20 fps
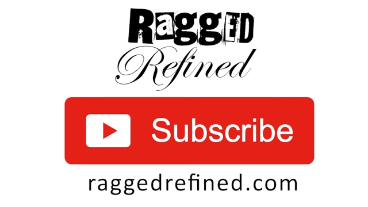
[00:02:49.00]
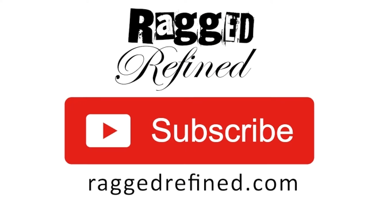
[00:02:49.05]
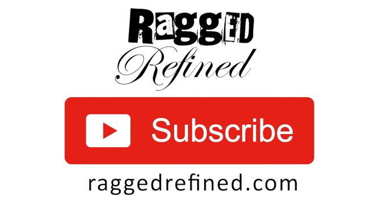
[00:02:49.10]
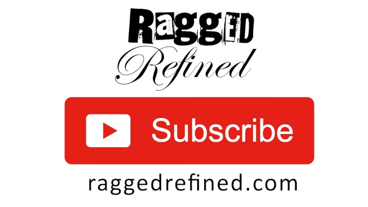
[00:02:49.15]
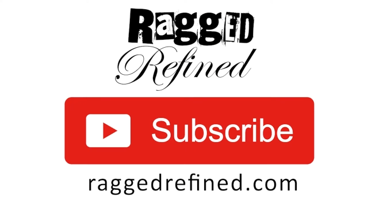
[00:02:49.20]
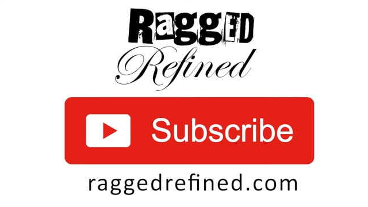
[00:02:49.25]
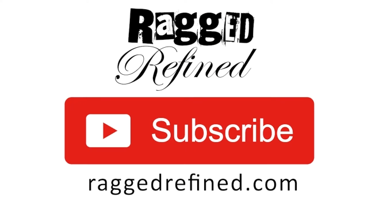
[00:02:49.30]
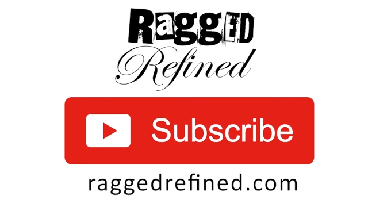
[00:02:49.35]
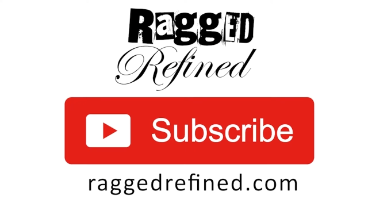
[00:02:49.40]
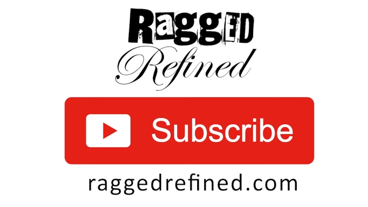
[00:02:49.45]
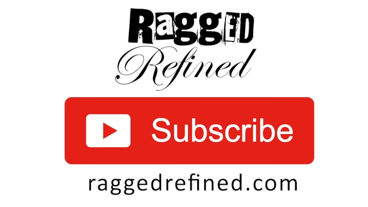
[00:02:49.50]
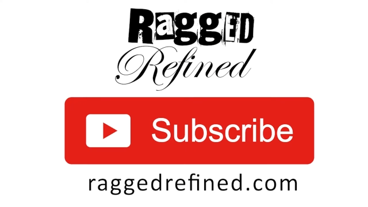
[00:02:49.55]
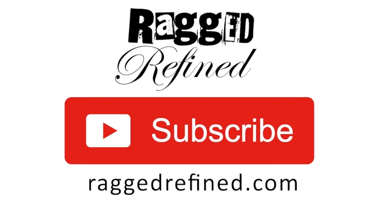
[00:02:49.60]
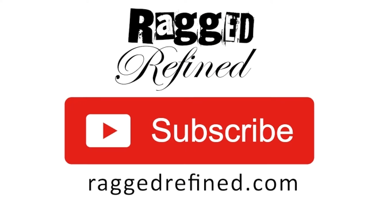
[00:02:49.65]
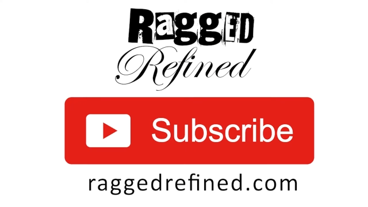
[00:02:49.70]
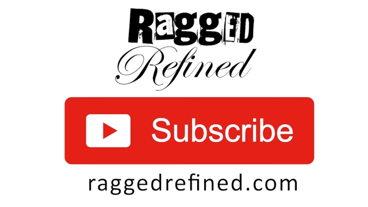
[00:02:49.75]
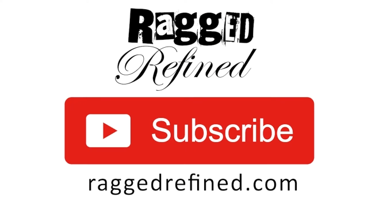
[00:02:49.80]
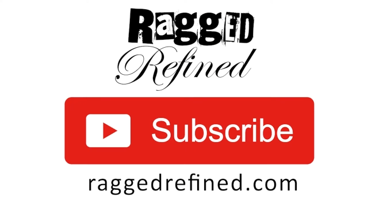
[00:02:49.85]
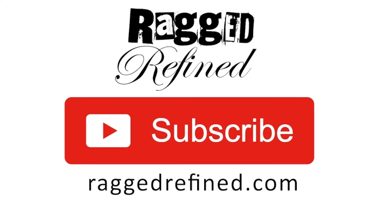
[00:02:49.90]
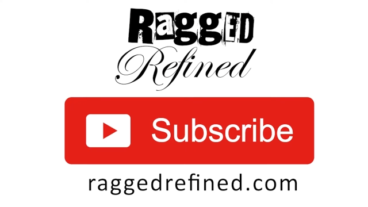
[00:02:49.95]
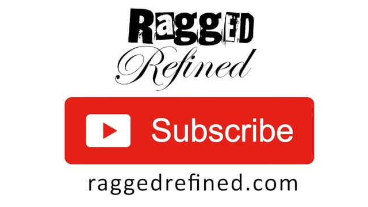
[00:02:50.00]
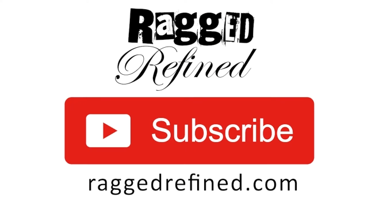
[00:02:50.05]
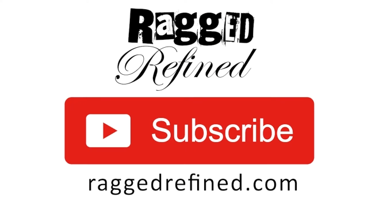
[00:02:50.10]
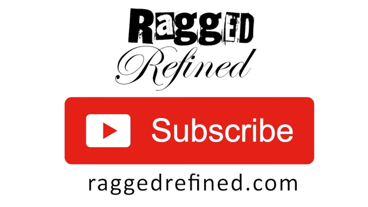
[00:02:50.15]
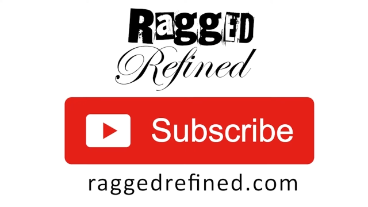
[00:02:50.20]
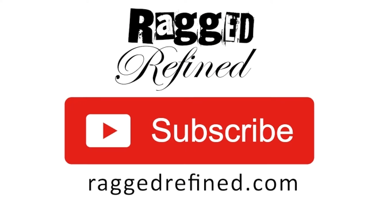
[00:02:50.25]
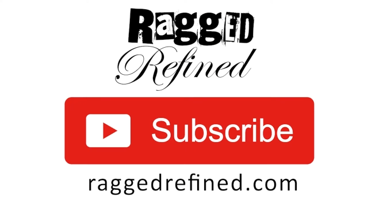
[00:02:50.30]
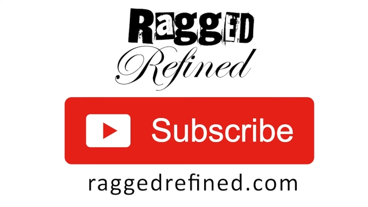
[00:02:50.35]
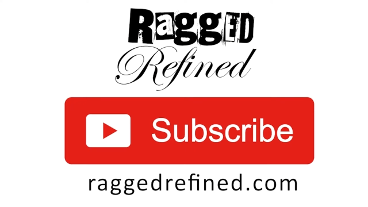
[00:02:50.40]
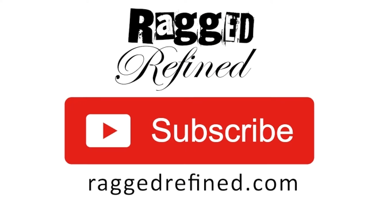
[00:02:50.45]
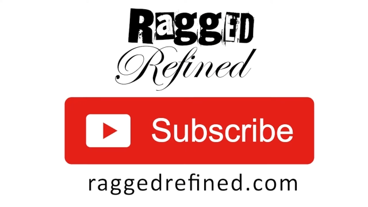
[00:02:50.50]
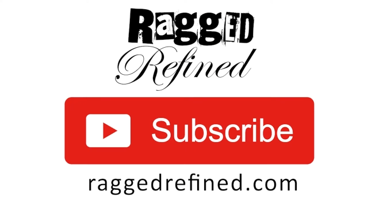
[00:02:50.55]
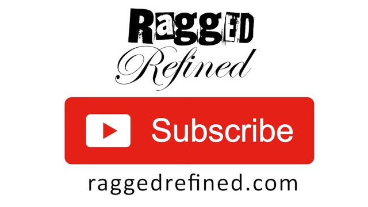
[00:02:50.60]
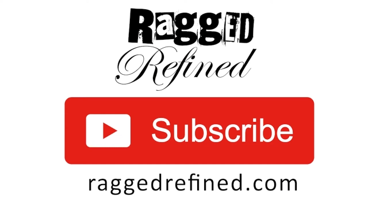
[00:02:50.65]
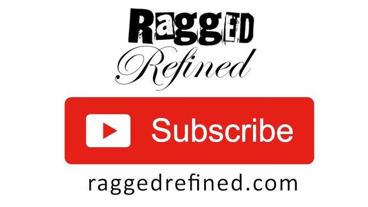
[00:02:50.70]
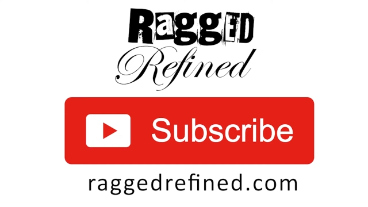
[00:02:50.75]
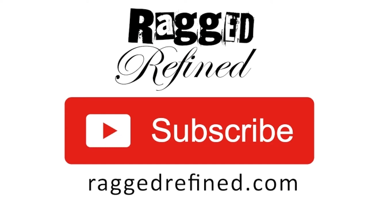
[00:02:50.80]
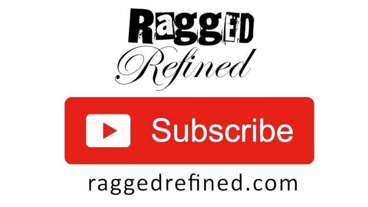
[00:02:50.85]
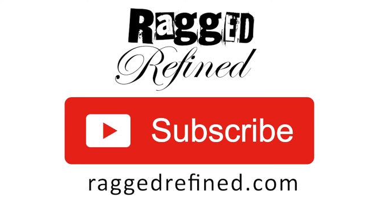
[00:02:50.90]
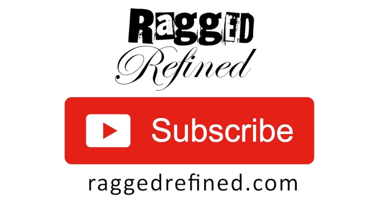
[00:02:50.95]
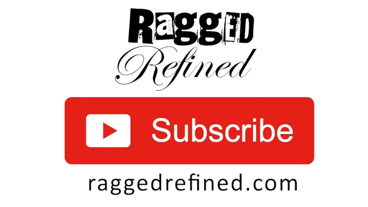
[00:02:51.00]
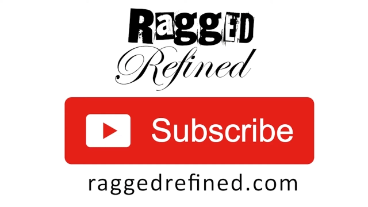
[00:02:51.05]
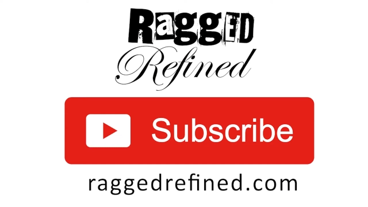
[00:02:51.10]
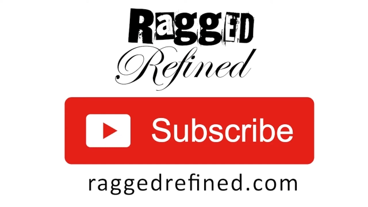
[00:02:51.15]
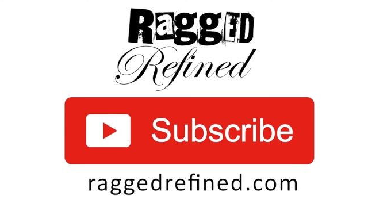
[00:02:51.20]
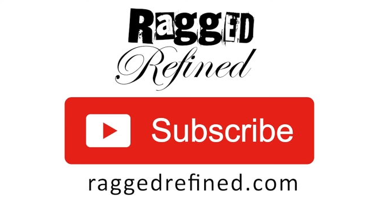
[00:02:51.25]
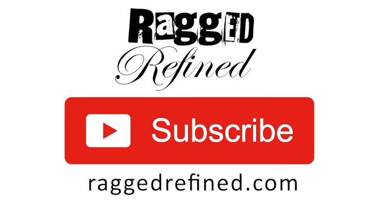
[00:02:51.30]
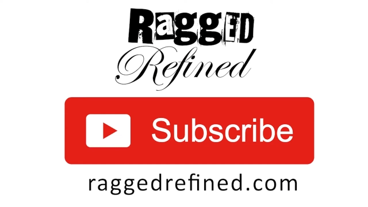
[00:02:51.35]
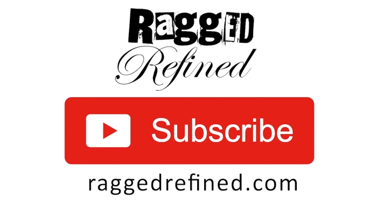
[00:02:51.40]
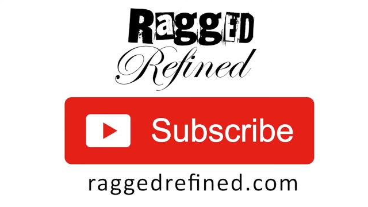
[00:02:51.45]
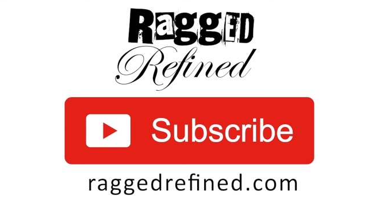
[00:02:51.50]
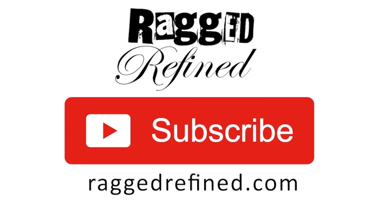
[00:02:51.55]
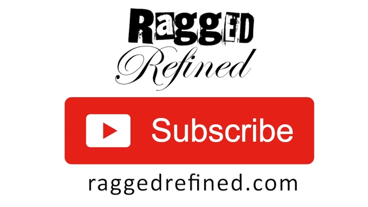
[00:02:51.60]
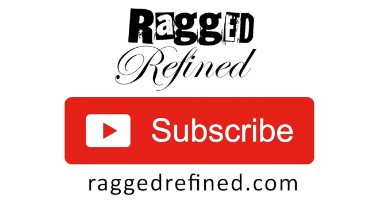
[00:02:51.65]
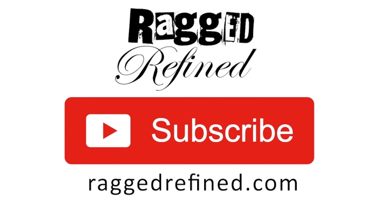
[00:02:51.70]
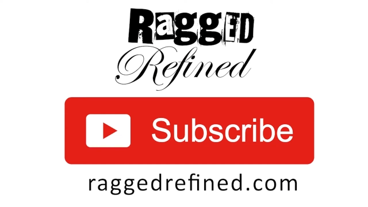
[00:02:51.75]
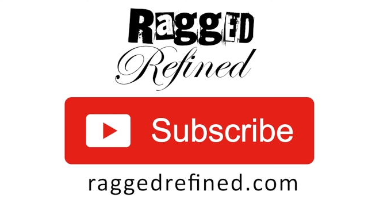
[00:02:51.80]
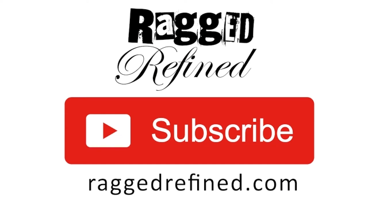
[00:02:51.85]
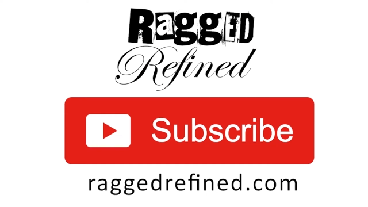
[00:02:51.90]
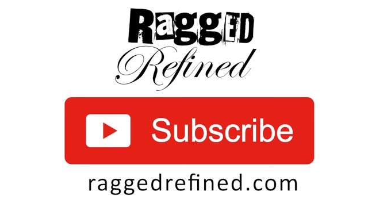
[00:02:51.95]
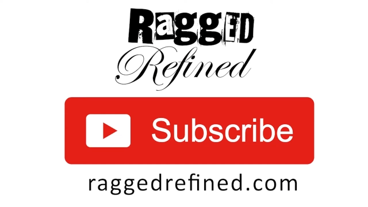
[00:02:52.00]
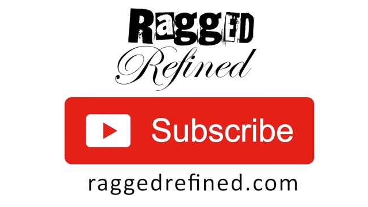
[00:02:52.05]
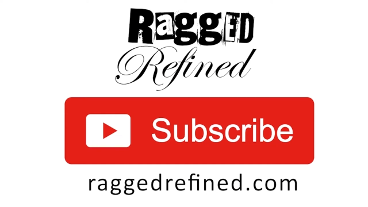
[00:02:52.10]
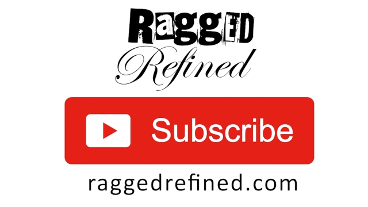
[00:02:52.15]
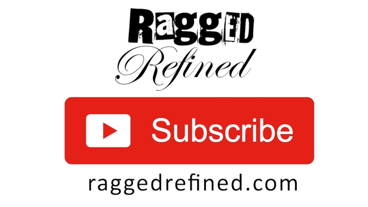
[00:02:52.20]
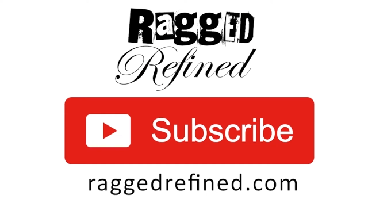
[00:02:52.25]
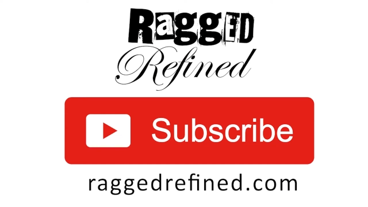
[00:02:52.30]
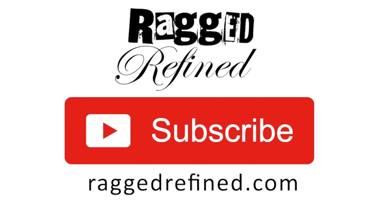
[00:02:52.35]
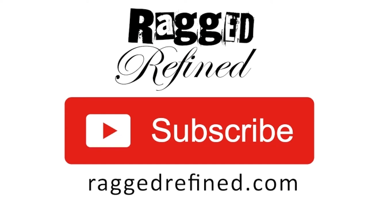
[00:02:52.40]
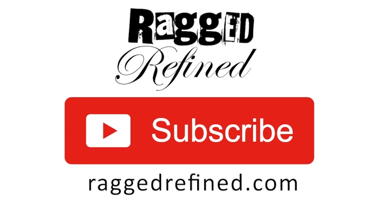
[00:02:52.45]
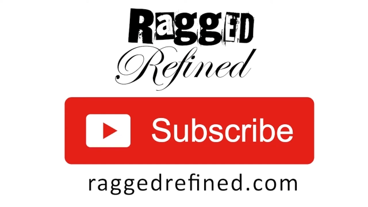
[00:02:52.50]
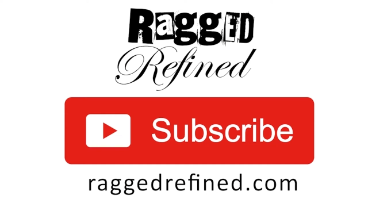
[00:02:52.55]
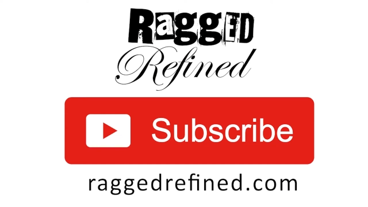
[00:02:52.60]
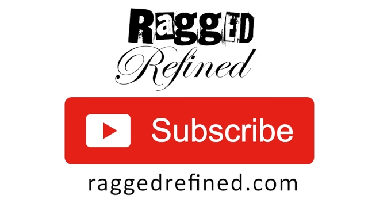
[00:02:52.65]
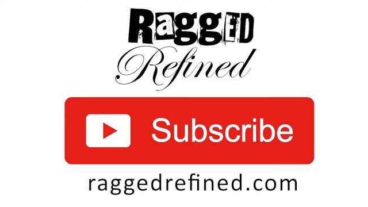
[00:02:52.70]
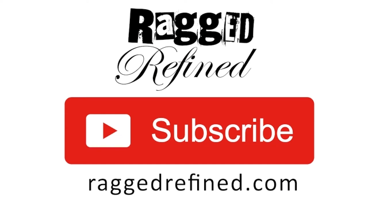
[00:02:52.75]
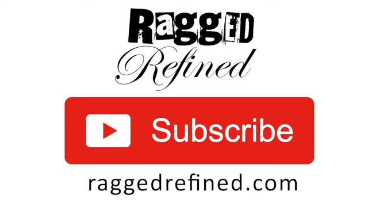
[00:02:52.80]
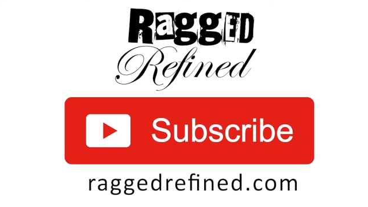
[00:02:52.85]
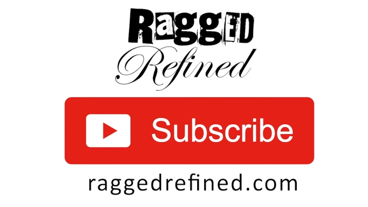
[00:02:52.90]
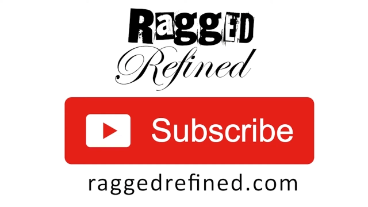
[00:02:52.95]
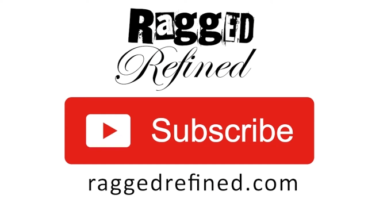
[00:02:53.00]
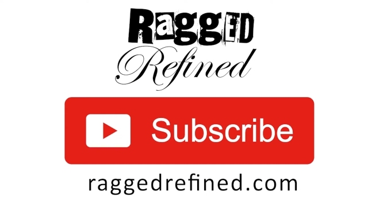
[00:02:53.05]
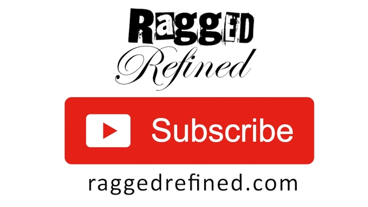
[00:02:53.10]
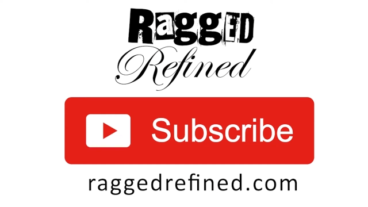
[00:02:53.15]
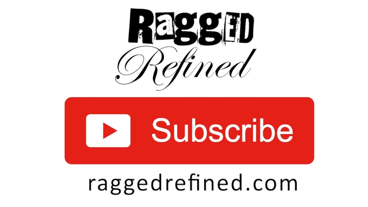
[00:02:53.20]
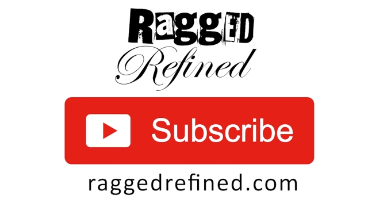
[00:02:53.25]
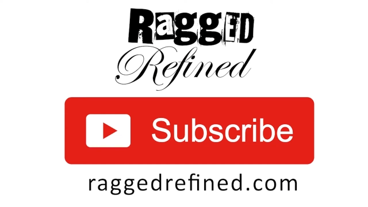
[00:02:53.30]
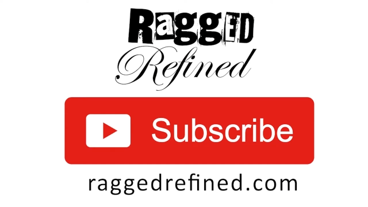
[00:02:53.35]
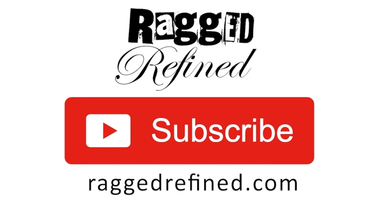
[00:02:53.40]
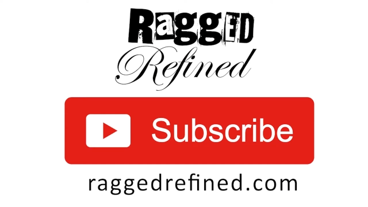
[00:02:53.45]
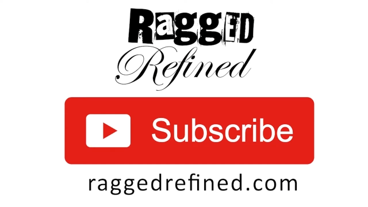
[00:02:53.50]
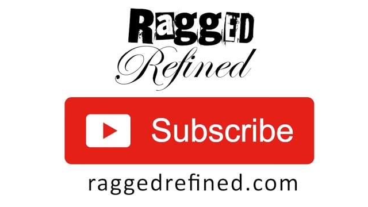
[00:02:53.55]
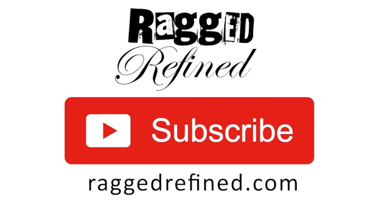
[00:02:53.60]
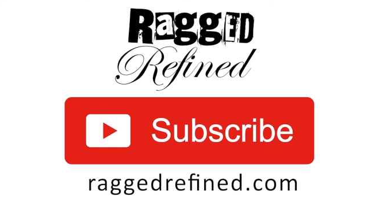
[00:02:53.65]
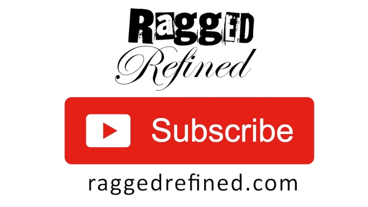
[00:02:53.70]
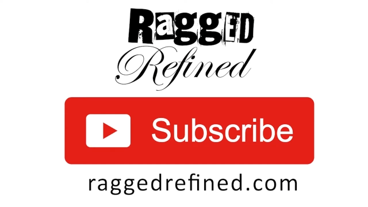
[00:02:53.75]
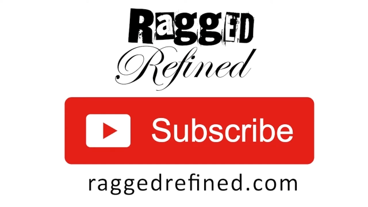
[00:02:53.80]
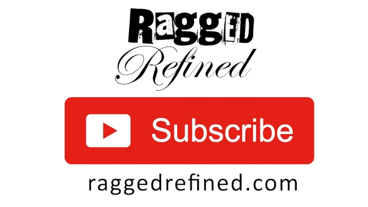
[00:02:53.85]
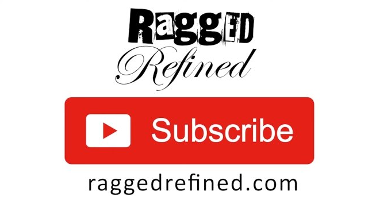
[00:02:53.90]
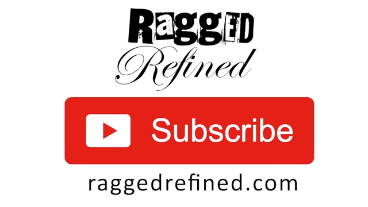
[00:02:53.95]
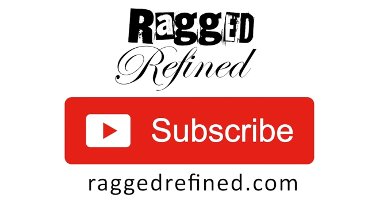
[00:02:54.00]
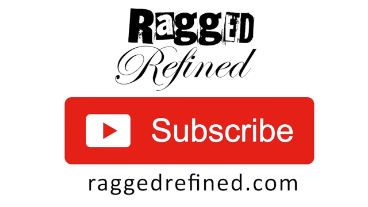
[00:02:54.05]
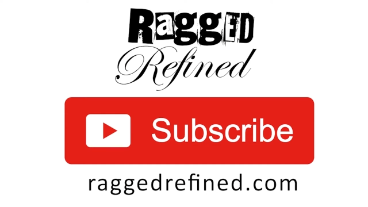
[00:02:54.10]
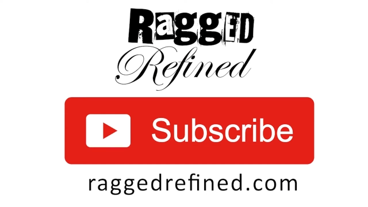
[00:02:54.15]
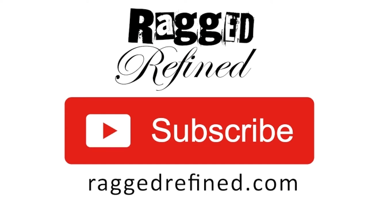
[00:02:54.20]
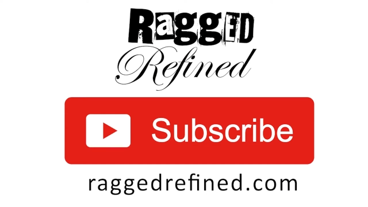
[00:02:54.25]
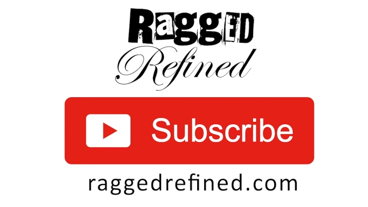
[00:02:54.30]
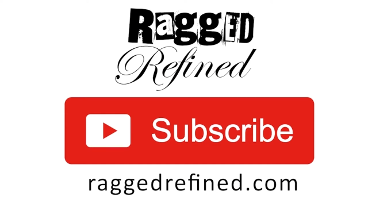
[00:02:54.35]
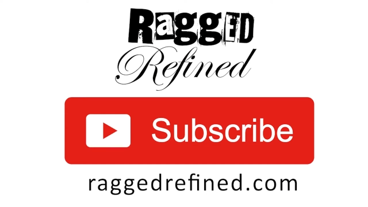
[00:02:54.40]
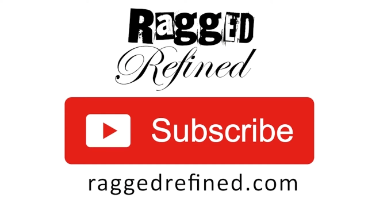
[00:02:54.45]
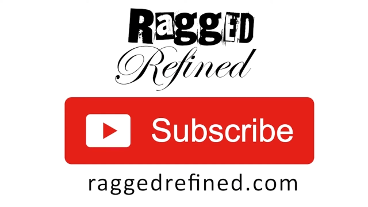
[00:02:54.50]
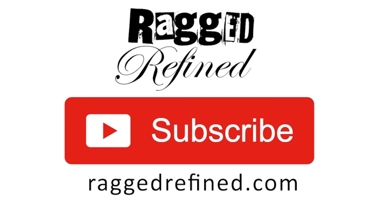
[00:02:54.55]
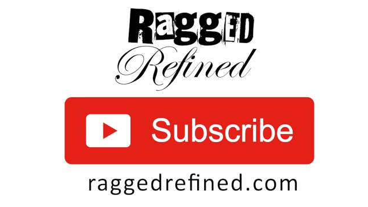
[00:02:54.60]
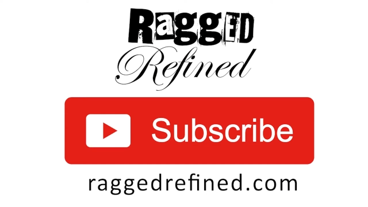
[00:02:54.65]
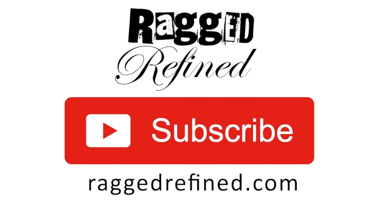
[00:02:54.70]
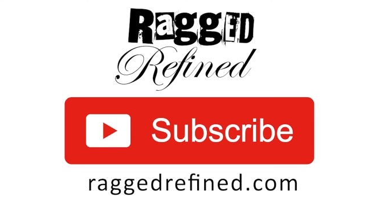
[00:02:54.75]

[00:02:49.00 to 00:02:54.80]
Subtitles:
(no speaker visible)